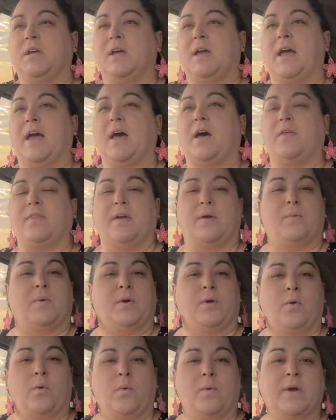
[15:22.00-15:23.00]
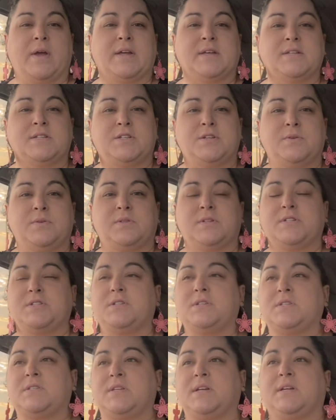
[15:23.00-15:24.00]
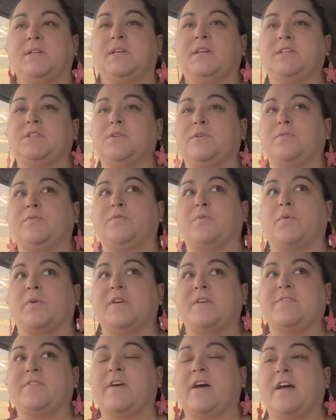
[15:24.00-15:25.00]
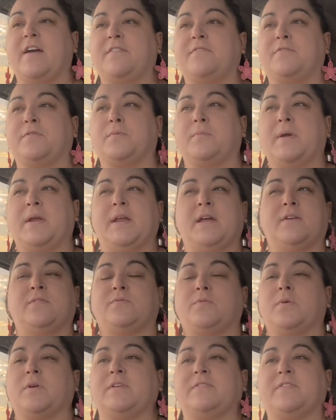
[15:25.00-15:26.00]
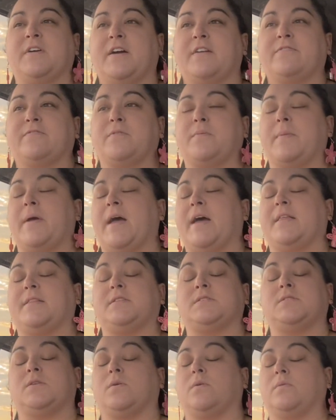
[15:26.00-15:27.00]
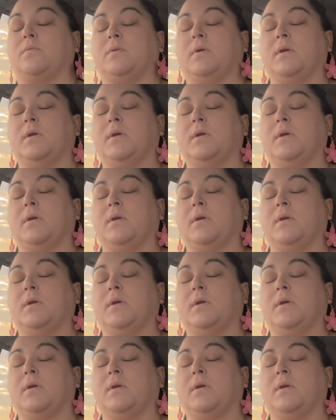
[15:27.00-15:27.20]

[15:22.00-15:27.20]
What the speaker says: how they were going to logistically do 45 for reading and 45 for math. So